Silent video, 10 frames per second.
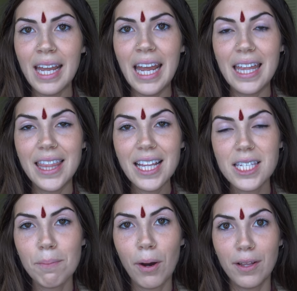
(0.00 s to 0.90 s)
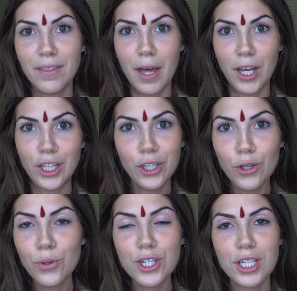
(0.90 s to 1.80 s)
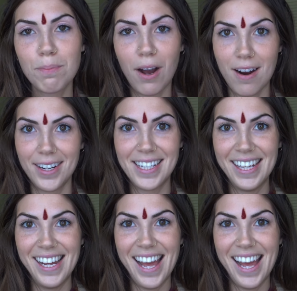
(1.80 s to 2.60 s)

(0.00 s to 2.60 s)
And that's the hugest part